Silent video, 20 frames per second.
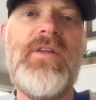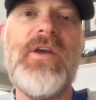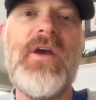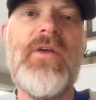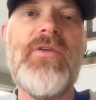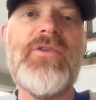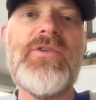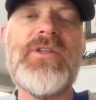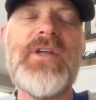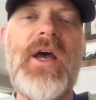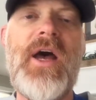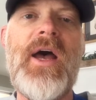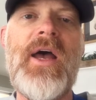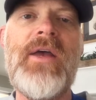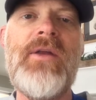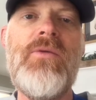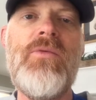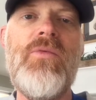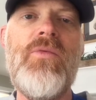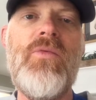the other
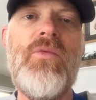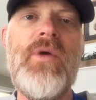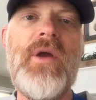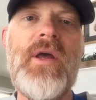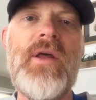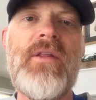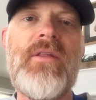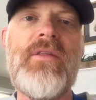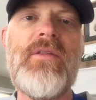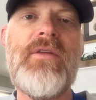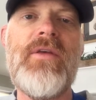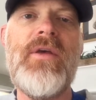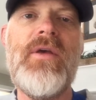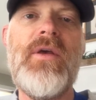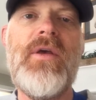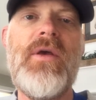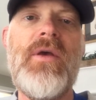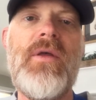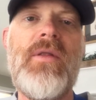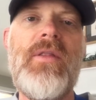side with
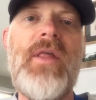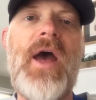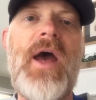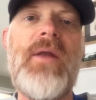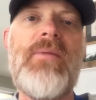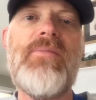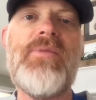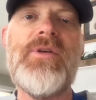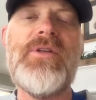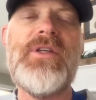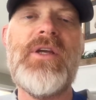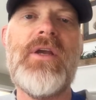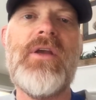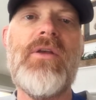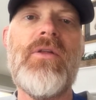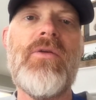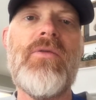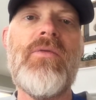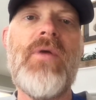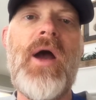that
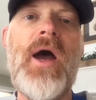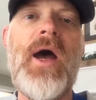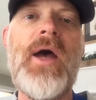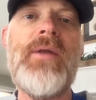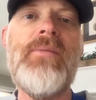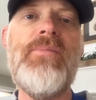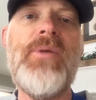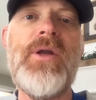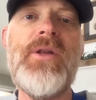particular rod.